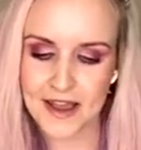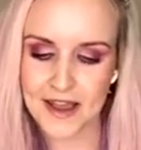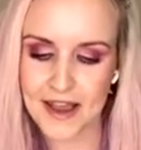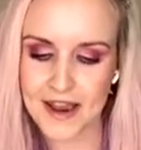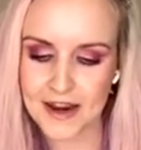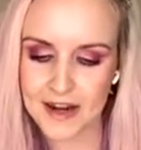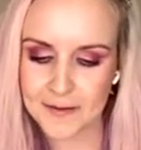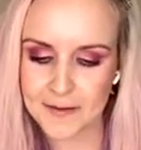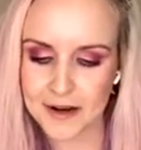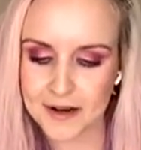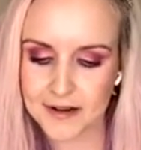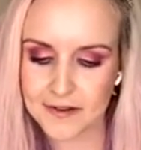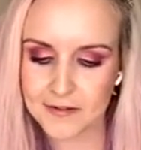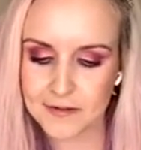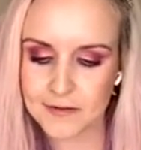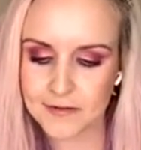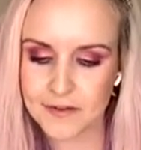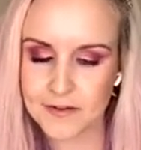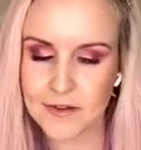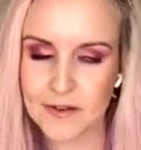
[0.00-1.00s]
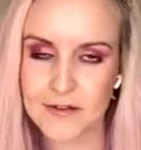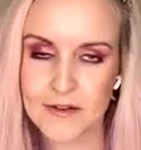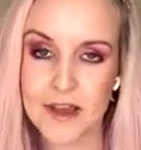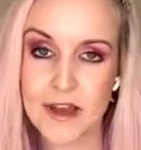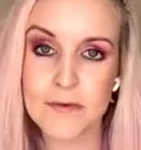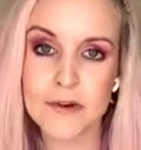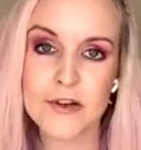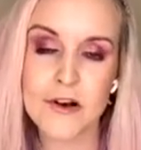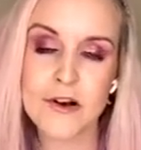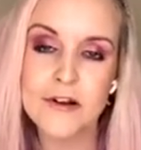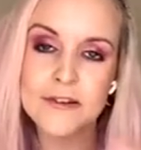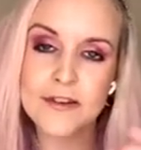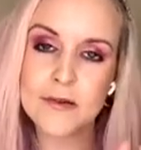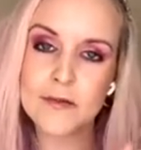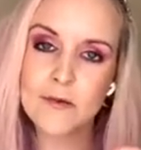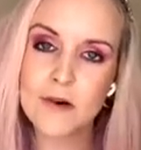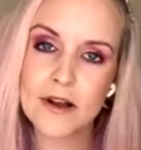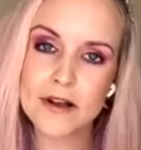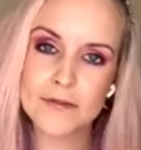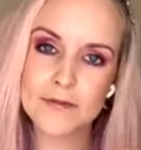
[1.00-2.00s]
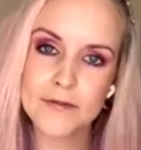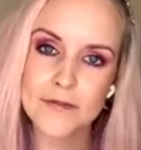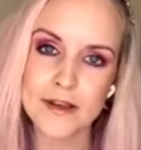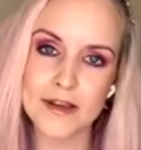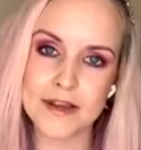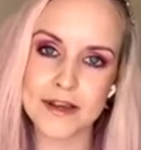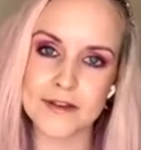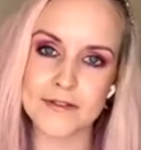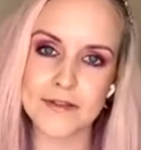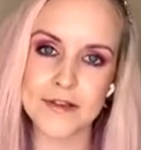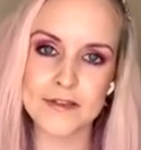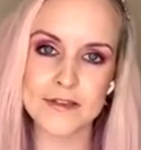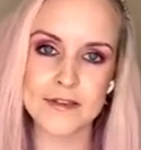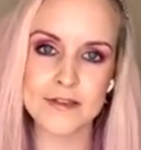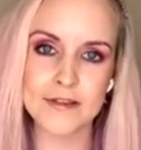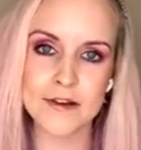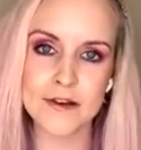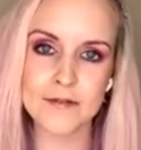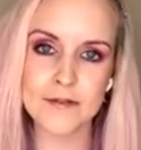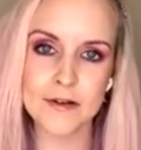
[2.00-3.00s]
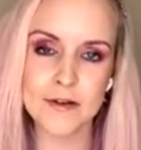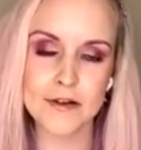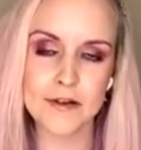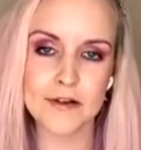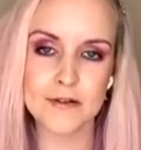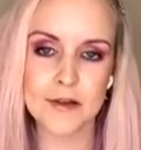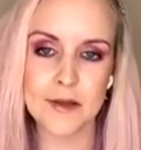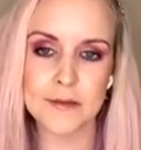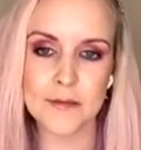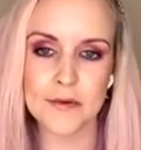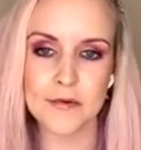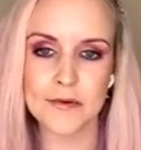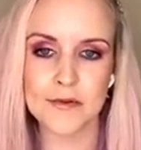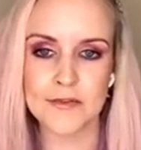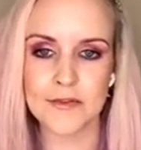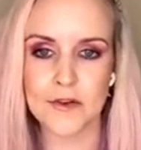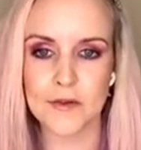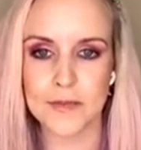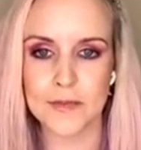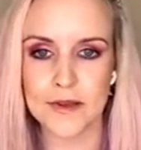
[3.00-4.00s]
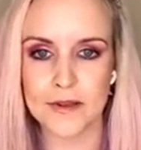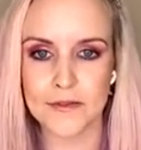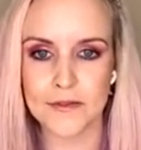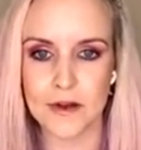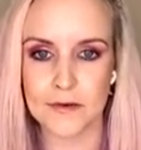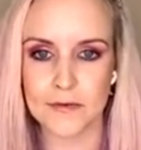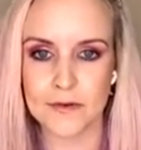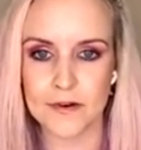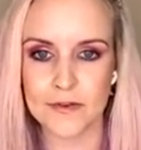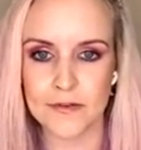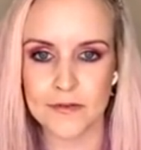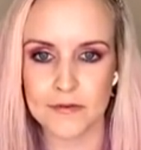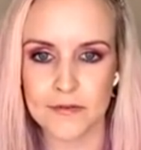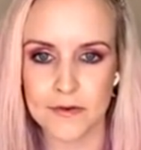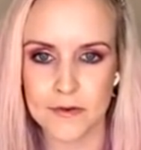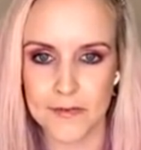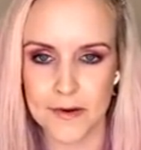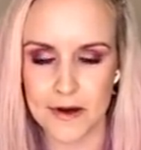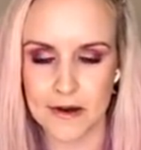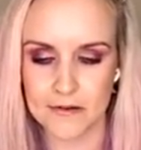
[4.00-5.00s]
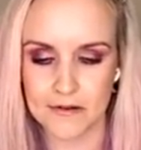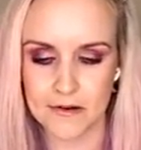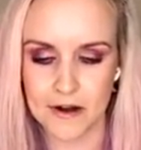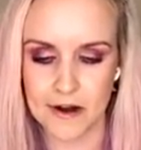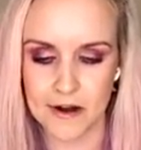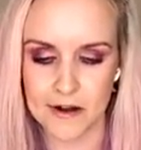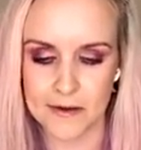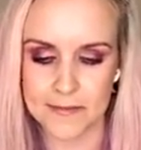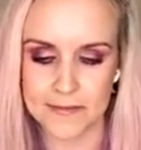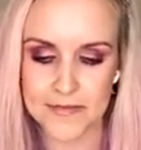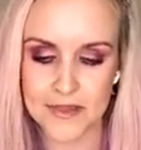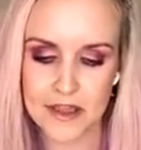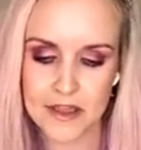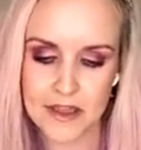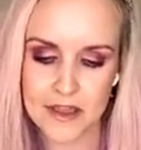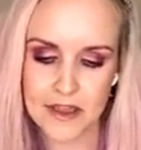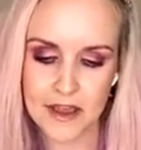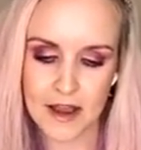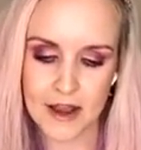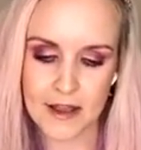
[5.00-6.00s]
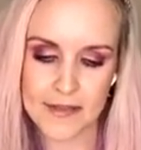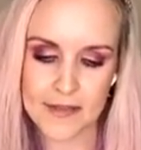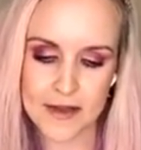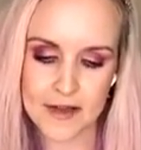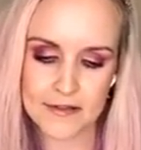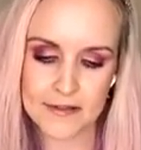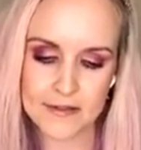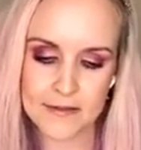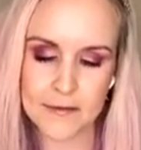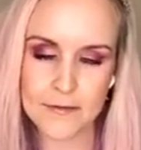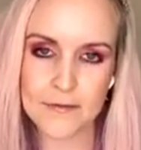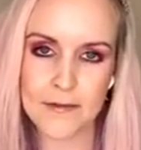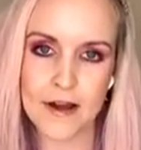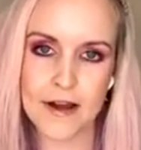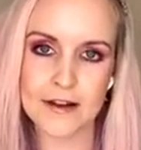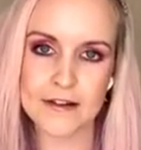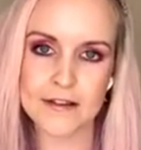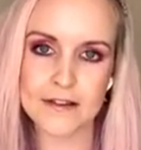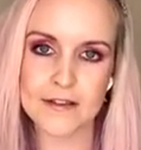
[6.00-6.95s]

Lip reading: Anyways, also, yeah, regarding wide feet, this is another important topic that I want to talk about. And that's the fact